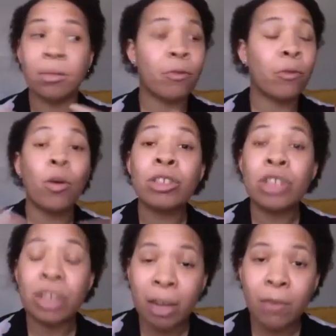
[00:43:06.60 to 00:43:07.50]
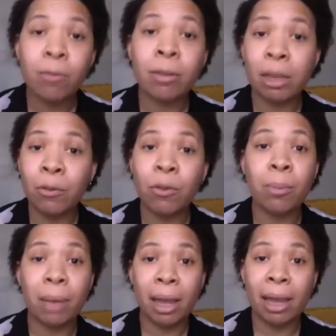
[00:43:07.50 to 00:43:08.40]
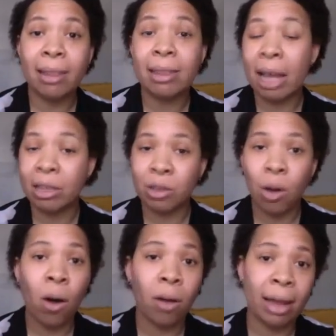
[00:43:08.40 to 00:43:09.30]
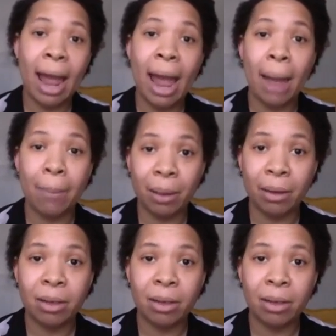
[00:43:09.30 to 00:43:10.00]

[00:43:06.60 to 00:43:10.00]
Fortunately for me, that's all that happened.